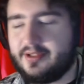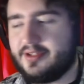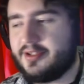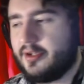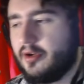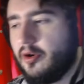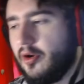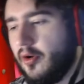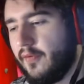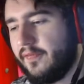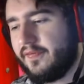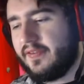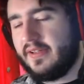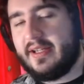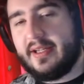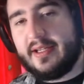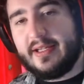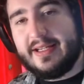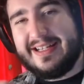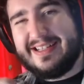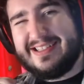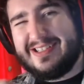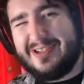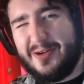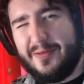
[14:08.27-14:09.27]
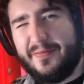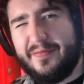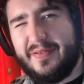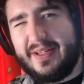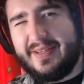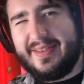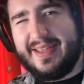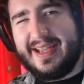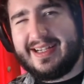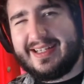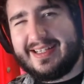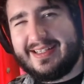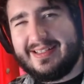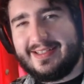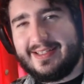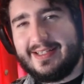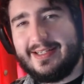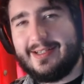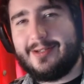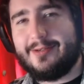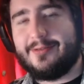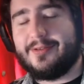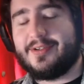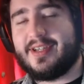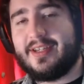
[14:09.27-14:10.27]
So hopefully that
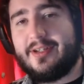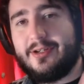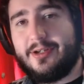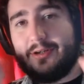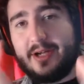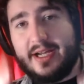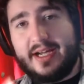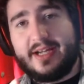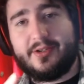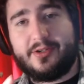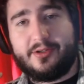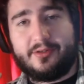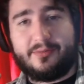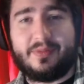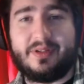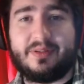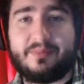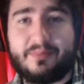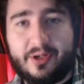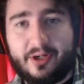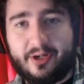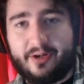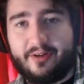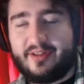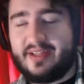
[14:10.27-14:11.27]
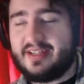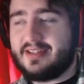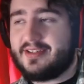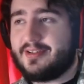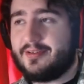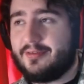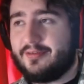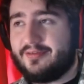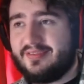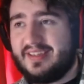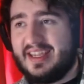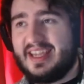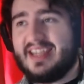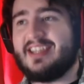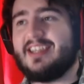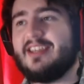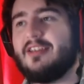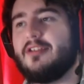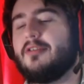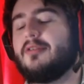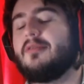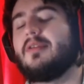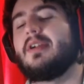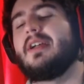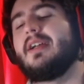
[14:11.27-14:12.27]
continues, and you guys are a big part of that. So thank
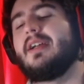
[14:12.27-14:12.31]
you.